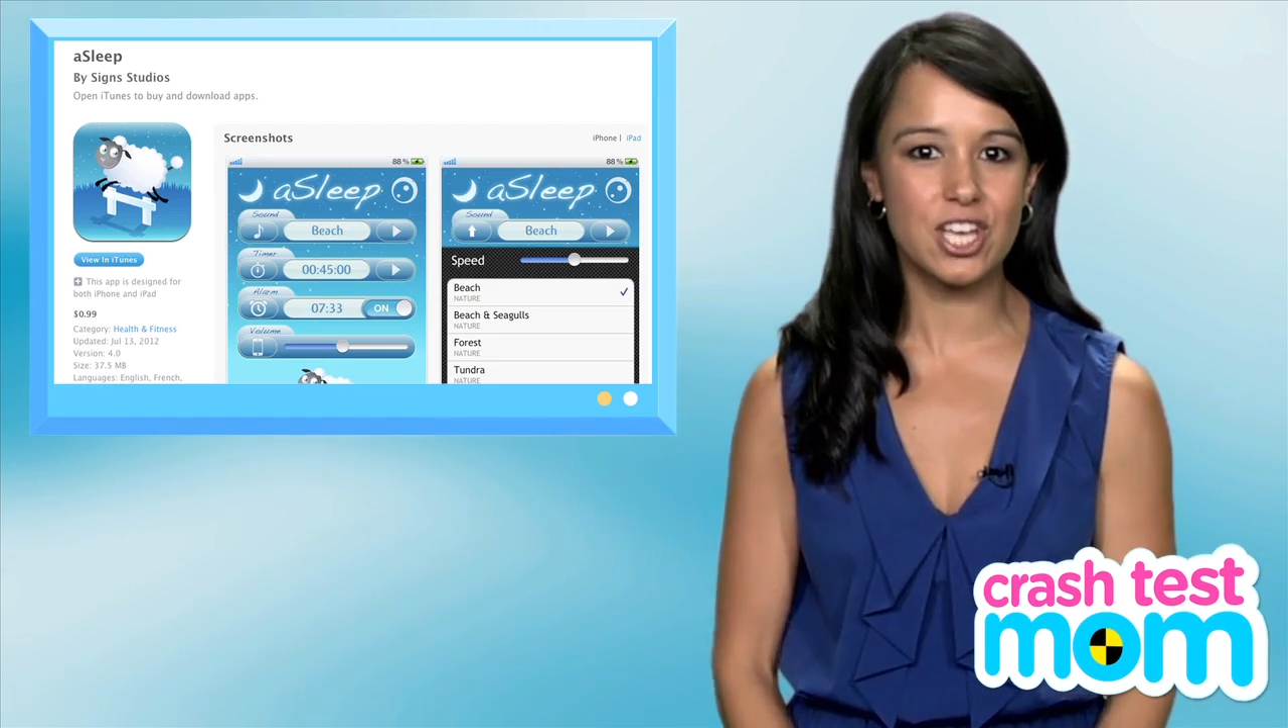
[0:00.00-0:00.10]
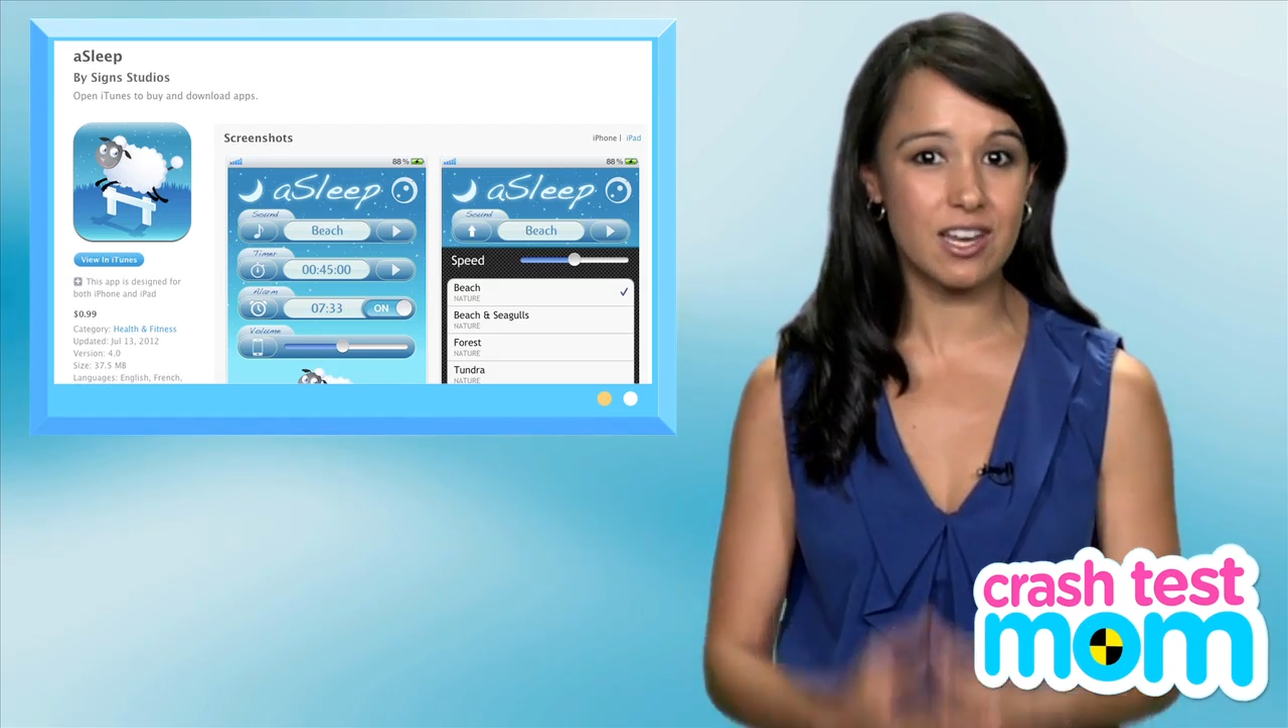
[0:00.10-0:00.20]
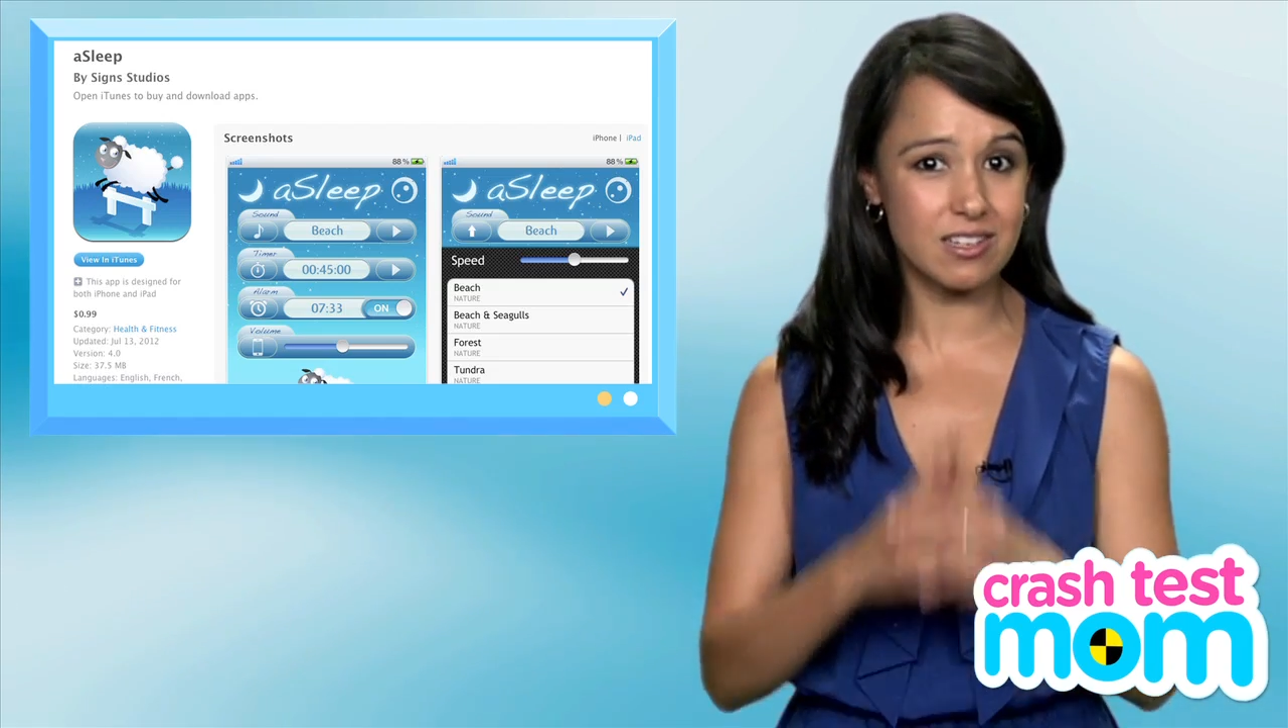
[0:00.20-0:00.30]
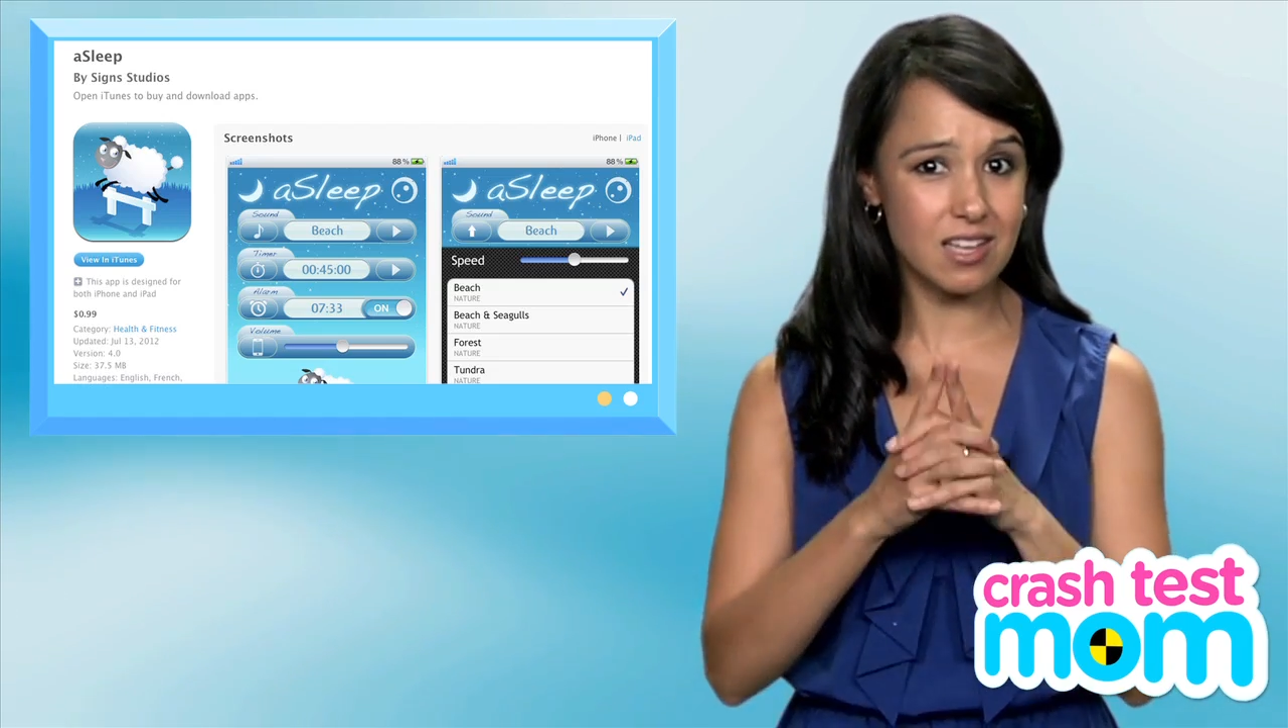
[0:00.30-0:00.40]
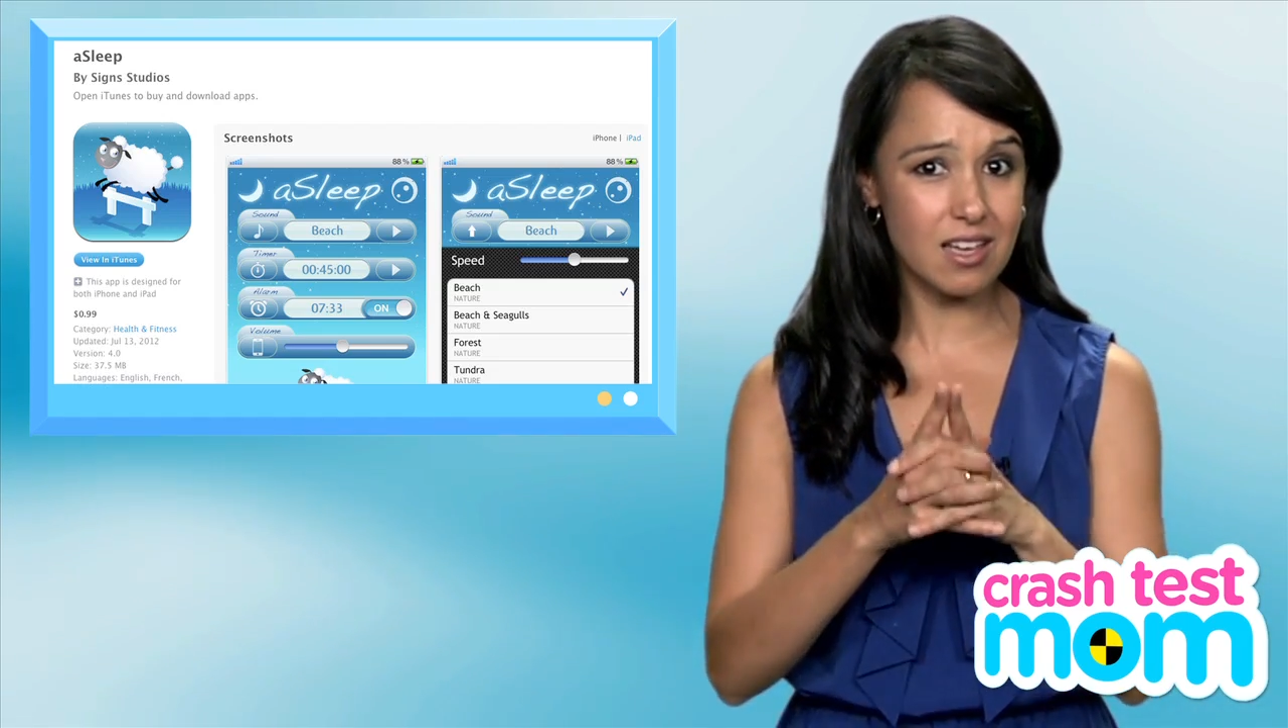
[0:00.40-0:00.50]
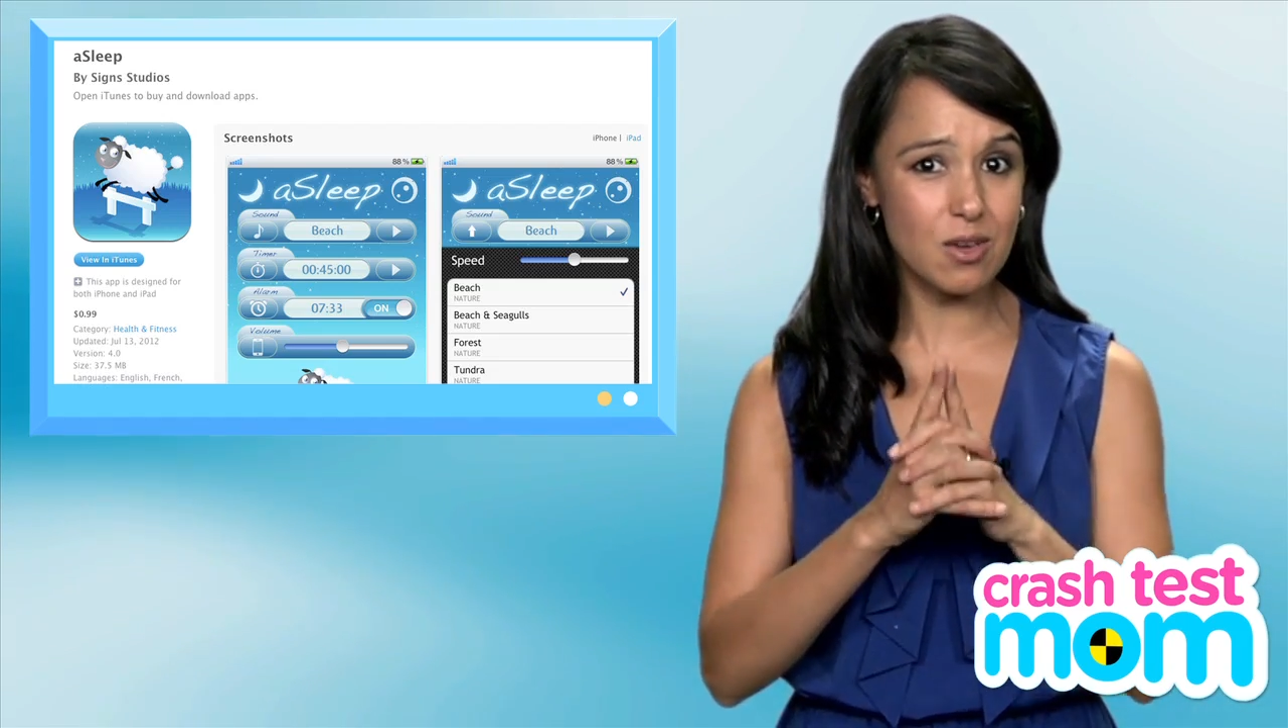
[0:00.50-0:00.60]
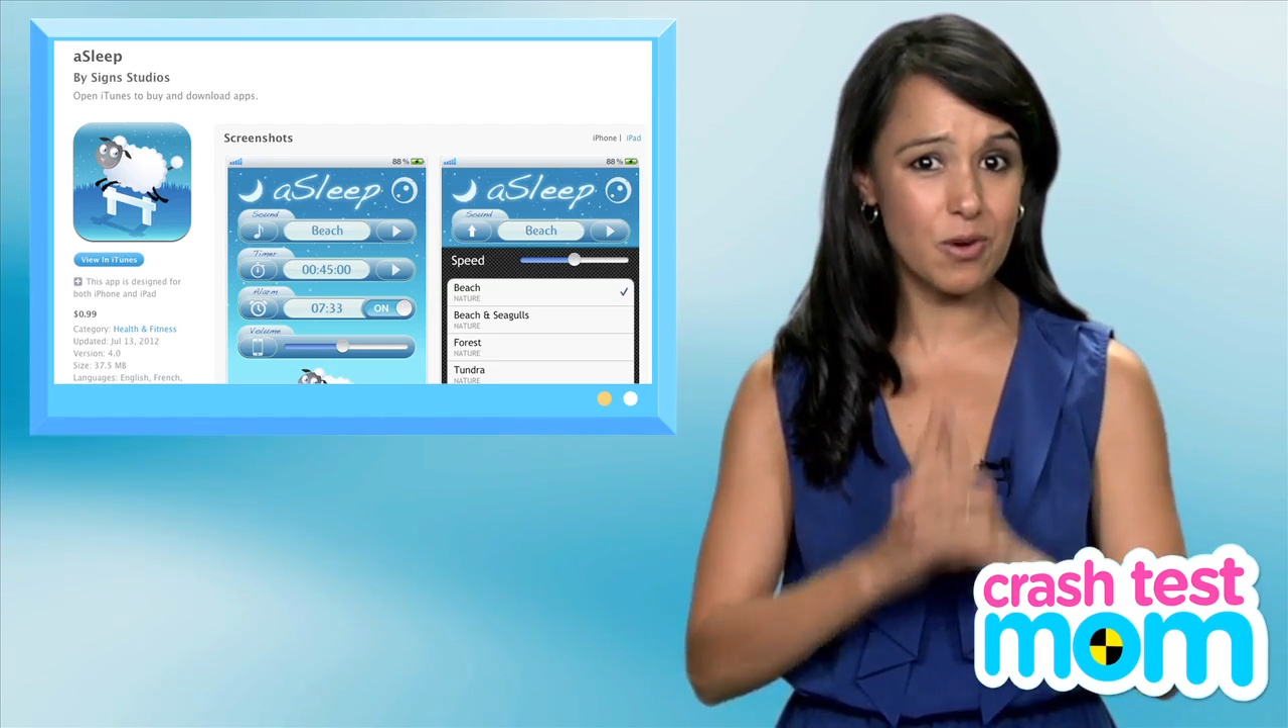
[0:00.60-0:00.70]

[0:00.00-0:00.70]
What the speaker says: and I'll tell you